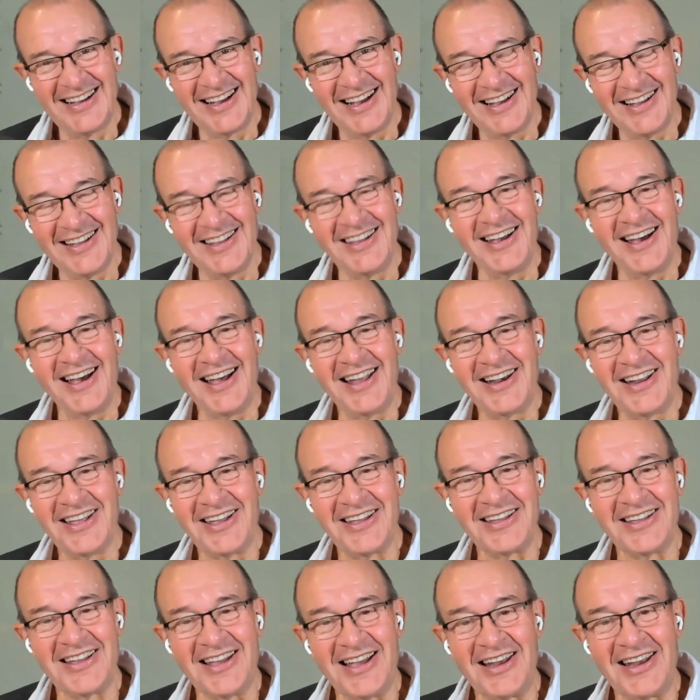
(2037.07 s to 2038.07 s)
Yes. I
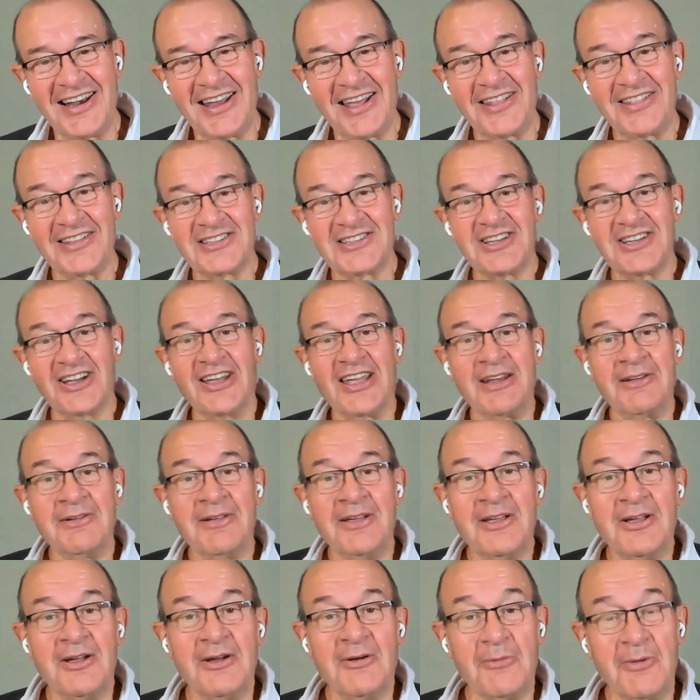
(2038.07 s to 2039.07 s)
like Maybe? I like the time.